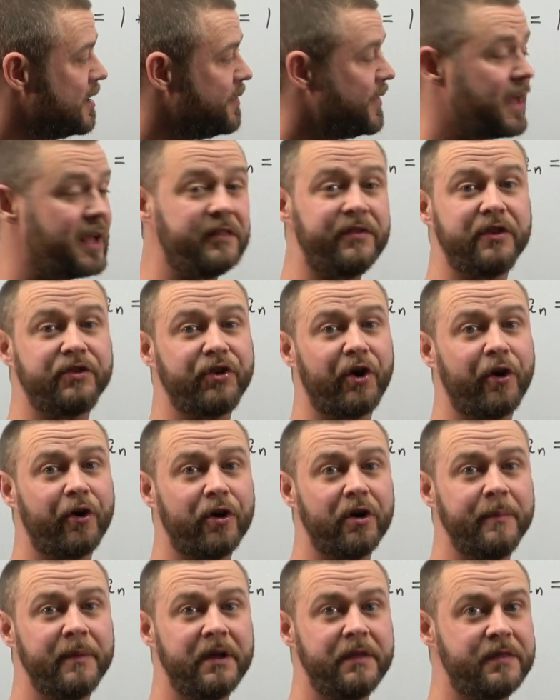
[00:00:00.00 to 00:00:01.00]
then the
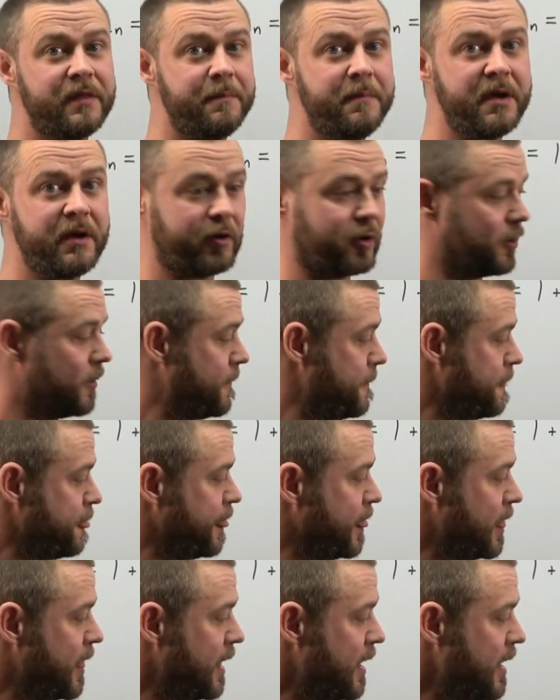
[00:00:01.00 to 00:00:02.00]
term in the middle,
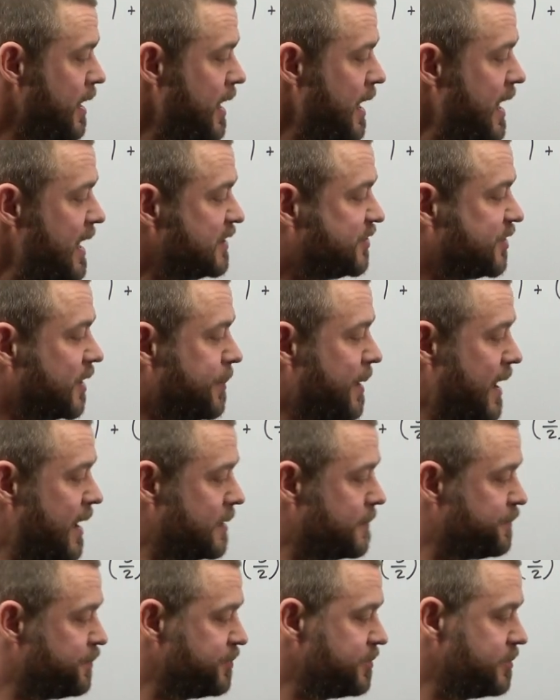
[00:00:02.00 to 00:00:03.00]
a sub
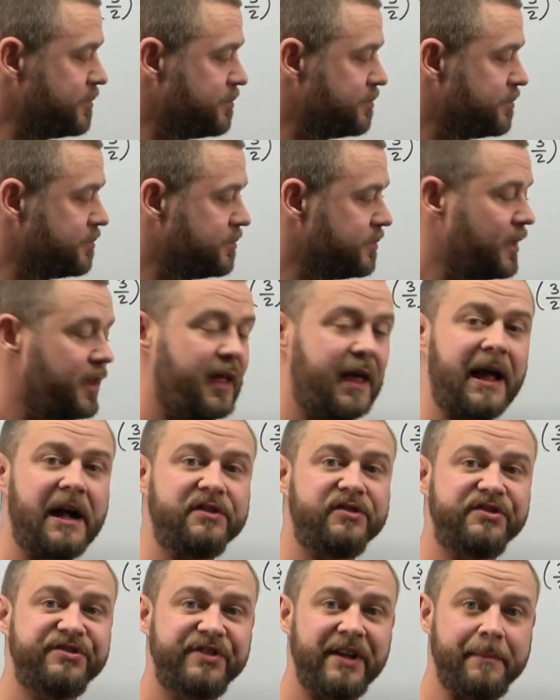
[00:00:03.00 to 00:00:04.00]
n,
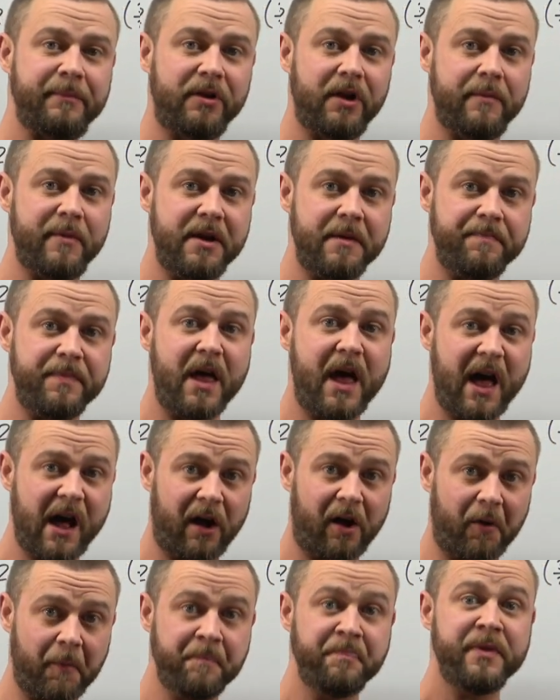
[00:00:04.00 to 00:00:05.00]
has the same limit,
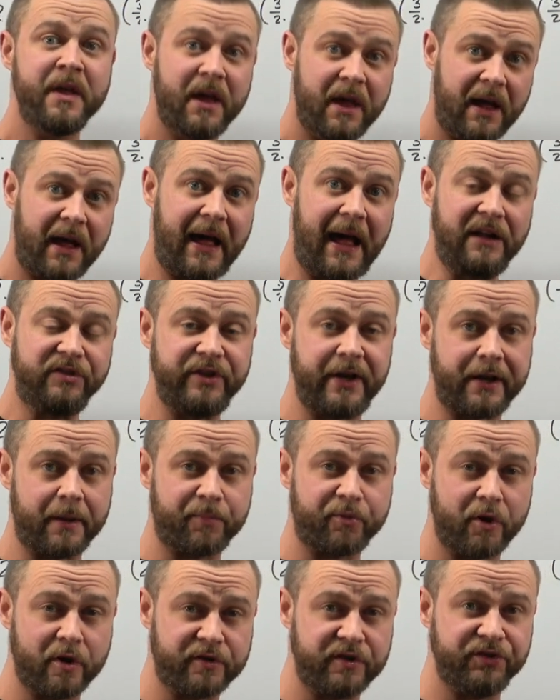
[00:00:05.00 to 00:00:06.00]
L, as n
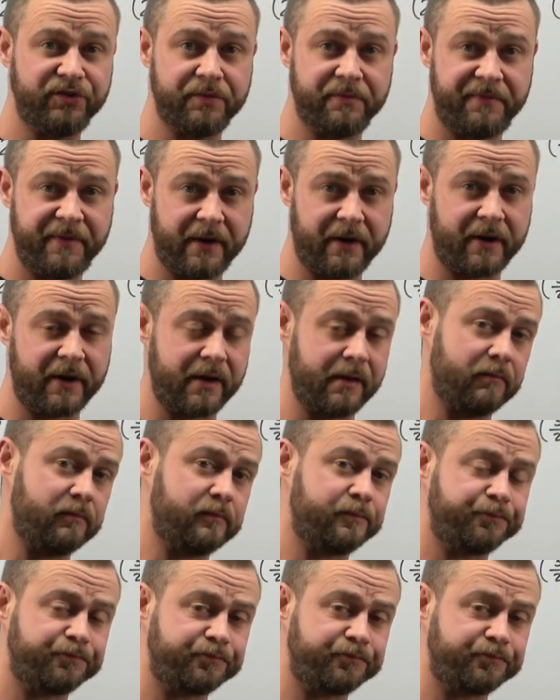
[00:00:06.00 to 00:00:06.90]
approaches infinity.